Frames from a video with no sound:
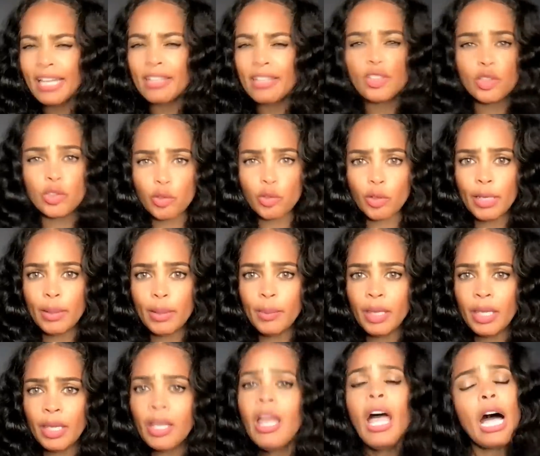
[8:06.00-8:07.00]

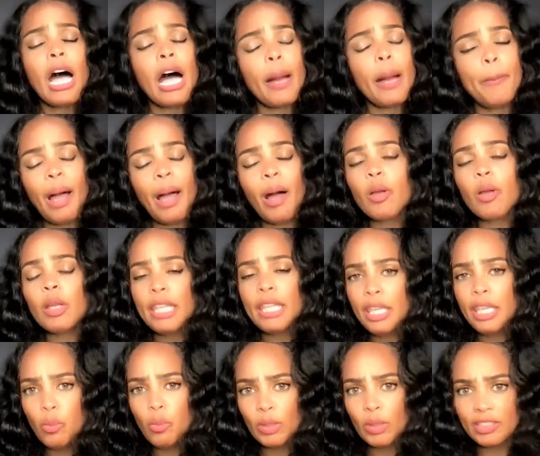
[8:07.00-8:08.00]
screaming about
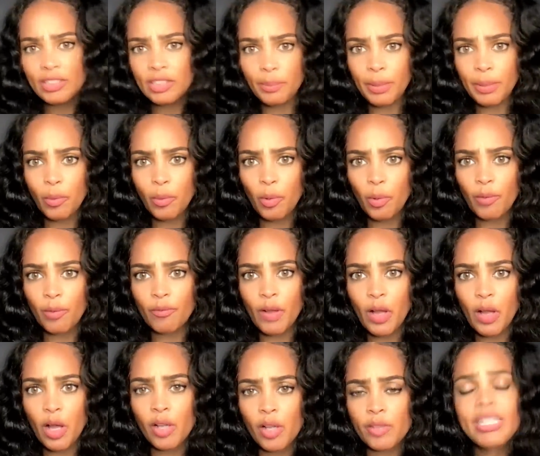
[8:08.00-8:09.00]
he wants to be more
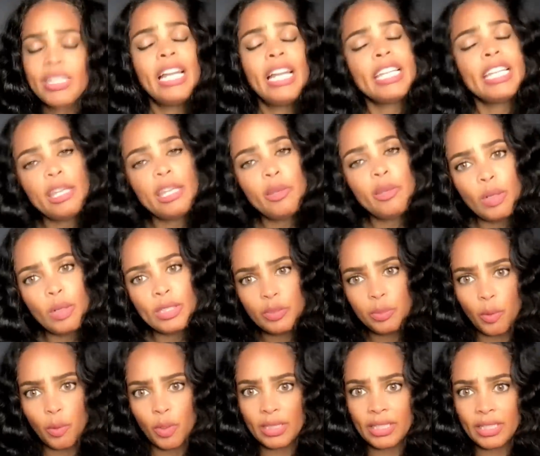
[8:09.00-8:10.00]
involved, he wants
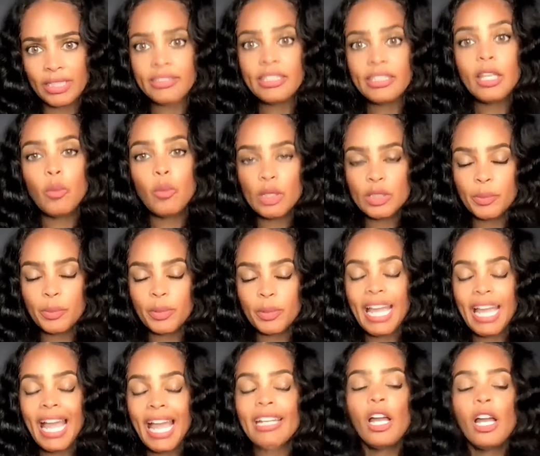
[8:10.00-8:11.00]
more this, he wants more
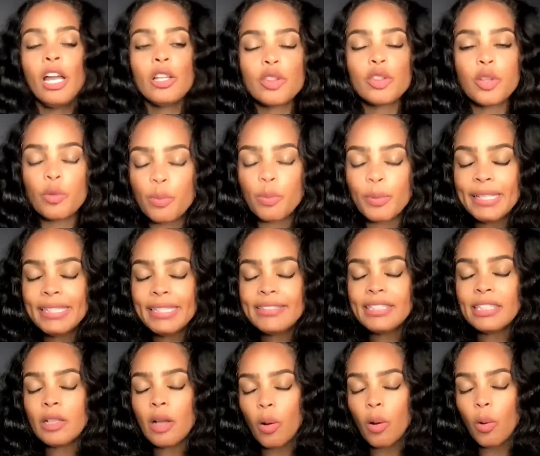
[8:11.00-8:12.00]
that. The
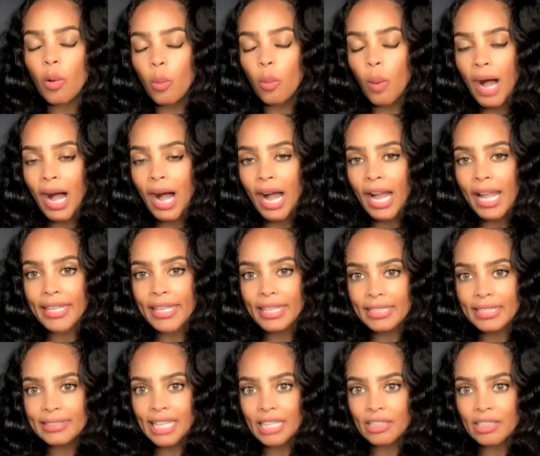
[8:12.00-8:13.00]
reason why
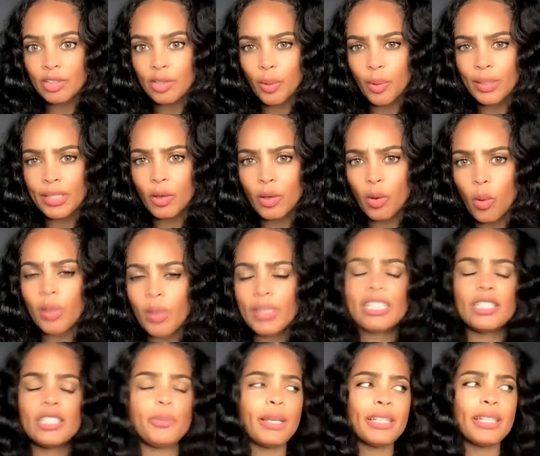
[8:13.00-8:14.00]
he's actually going to court
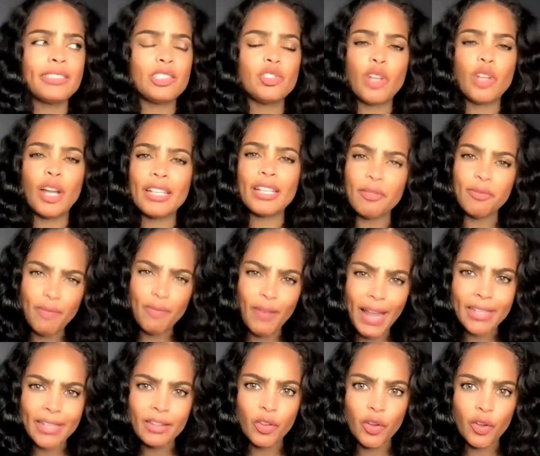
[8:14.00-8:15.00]
is because he's trying to
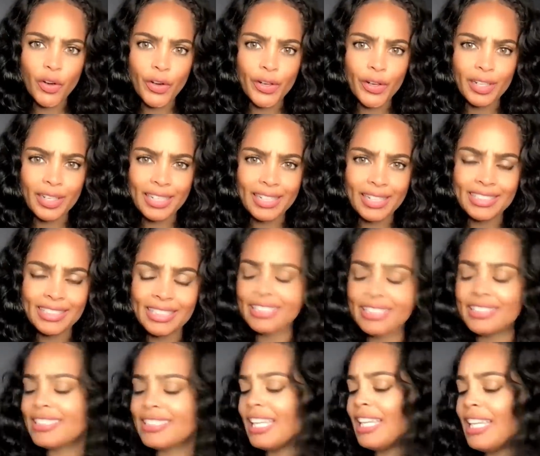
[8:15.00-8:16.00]
fight the current custody
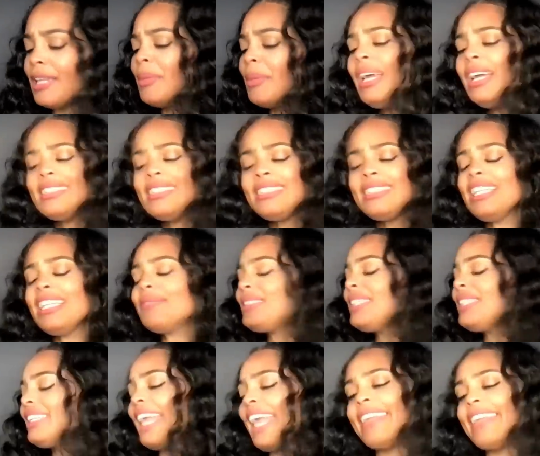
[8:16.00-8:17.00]
scheme.
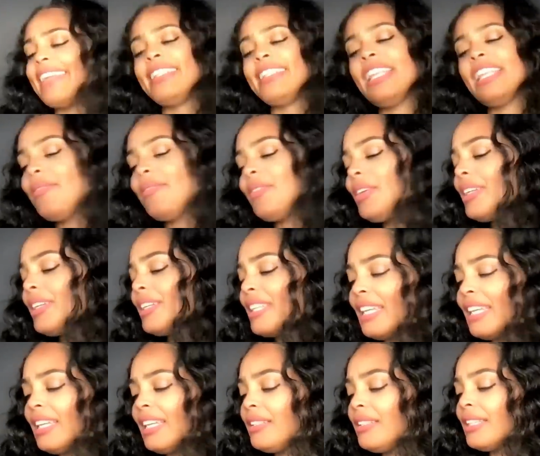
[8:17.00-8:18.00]
TMZ can't never
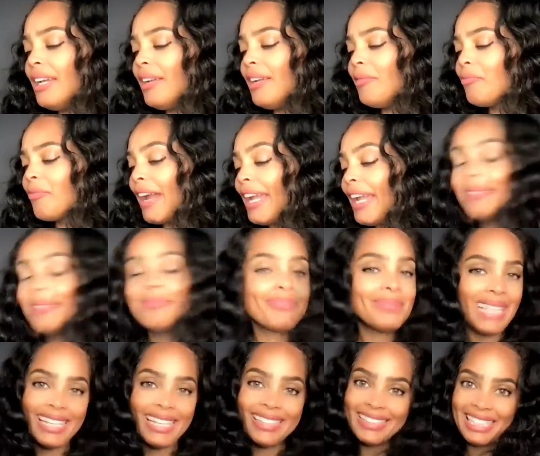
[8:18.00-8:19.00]
get nothing right.
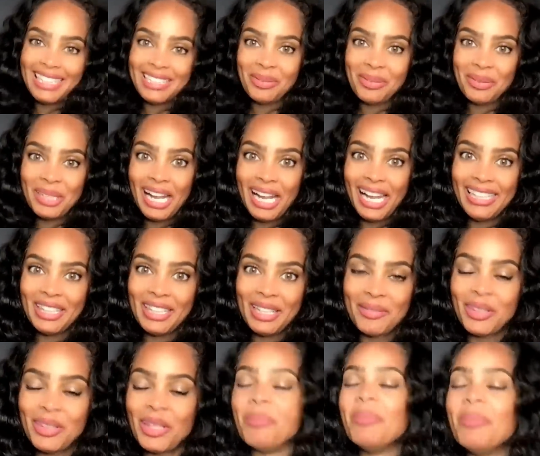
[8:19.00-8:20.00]
And that's what I
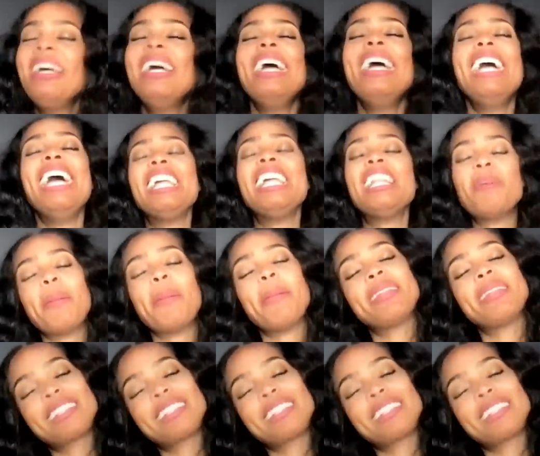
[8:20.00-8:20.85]
love them. Anyway, my little